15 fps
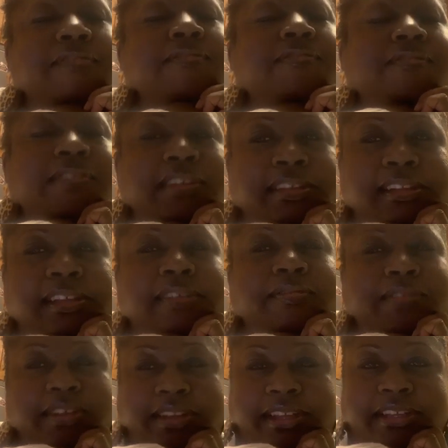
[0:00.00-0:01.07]
really,
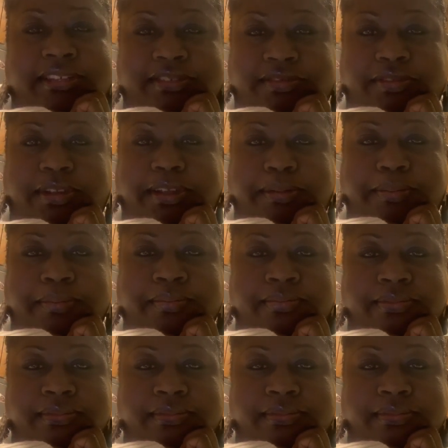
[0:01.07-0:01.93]
really enjoy them.